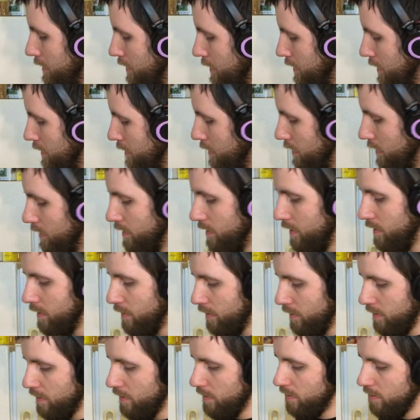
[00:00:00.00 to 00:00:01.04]

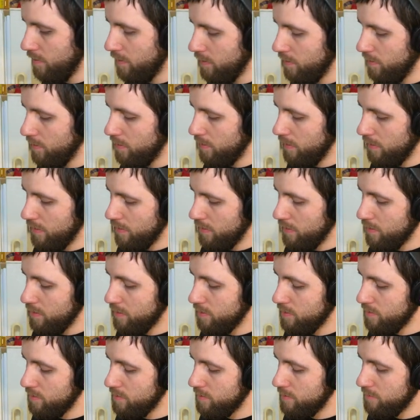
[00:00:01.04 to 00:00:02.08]

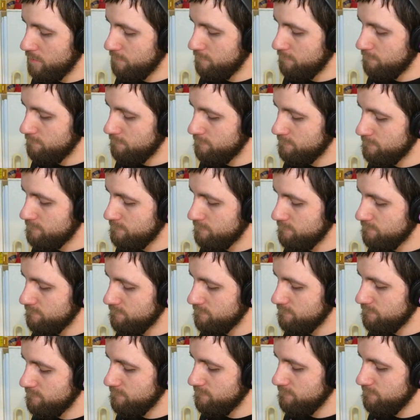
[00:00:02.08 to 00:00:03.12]

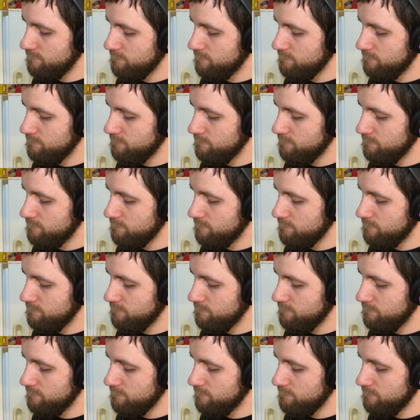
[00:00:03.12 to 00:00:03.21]
Nothing is said.